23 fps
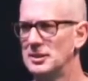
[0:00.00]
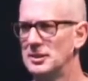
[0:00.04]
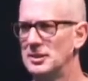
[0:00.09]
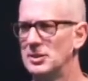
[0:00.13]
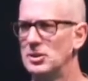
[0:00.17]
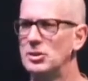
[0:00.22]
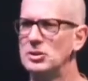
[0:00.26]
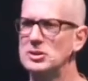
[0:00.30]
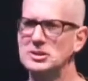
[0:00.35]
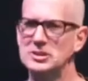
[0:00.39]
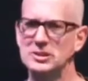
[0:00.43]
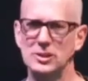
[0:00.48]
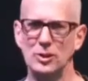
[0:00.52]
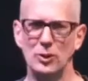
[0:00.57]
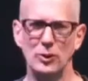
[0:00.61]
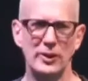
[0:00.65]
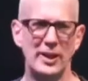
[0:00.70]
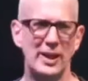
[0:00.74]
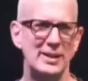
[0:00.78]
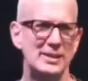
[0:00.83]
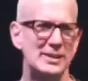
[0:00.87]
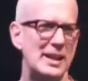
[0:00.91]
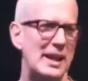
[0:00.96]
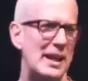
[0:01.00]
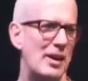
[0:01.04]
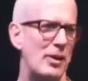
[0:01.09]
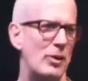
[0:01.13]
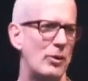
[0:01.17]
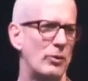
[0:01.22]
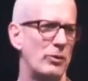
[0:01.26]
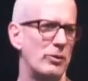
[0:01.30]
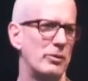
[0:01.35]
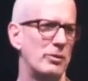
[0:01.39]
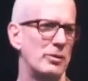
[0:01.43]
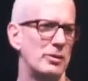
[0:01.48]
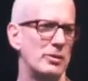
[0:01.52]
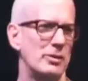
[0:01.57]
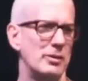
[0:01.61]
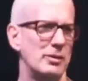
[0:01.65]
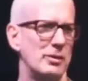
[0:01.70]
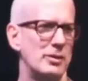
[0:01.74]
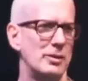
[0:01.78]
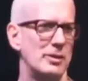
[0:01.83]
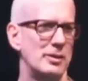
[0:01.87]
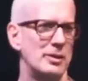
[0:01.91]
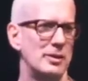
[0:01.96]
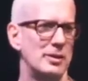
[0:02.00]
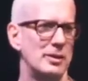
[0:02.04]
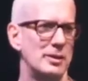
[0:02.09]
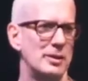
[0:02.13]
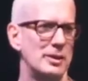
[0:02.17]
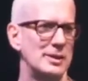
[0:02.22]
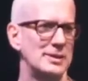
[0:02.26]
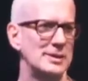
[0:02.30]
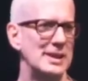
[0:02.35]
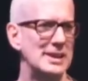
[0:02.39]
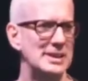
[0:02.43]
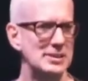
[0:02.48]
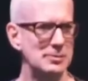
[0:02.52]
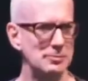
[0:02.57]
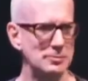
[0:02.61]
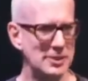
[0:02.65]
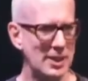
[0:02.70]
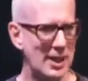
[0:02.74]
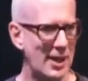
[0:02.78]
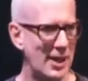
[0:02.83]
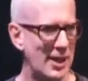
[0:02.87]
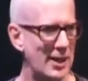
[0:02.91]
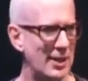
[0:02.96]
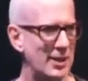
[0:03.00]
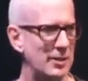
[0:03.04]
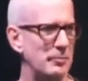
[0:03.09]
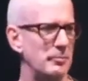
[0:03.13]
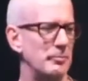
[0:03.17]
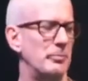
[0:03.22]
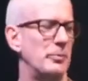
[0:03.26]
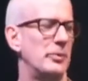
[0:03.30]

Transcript: You can slow that down. Take some time.